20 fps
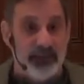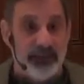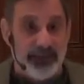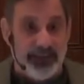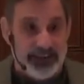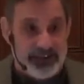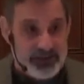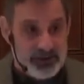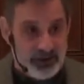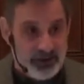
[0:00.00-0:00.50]

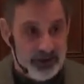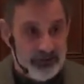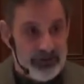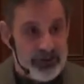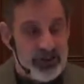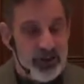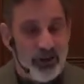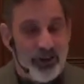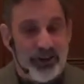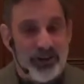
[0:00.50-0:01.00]
they started
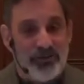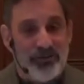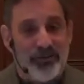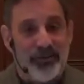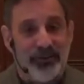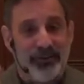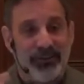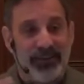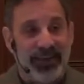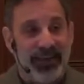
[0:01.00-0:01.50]
returning to
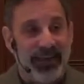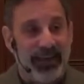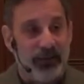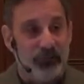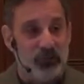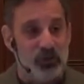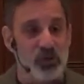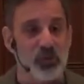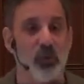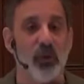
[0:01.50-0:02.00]
their land,
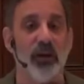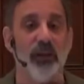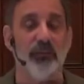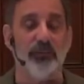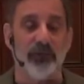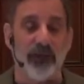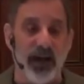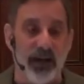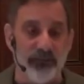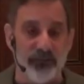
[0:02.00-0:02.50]
which is one of the
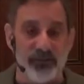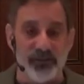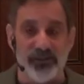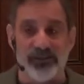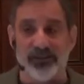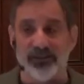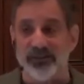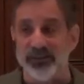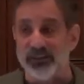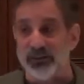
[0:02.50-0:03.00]

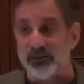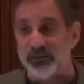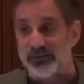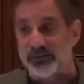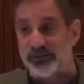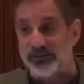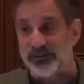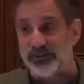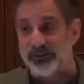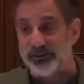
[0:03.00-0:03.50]
prophecies of the
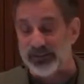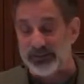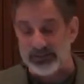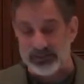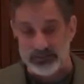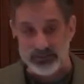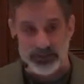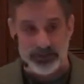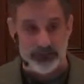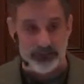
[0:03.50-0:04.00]
Old
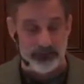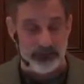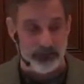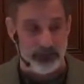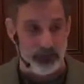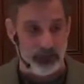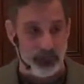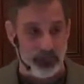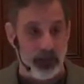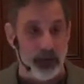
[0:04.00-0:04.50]
Testament
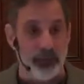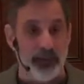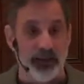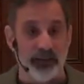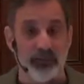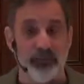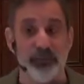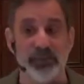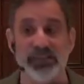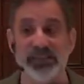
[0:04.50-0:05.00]

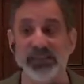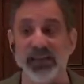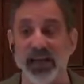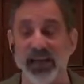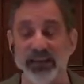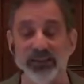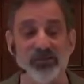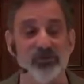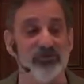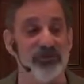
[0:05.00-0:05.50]
about the
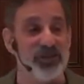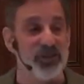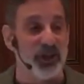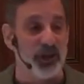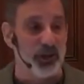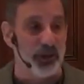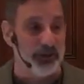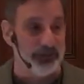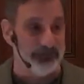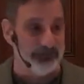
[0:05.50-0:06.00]
Messiah's
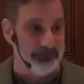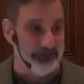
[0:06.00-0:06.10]
return.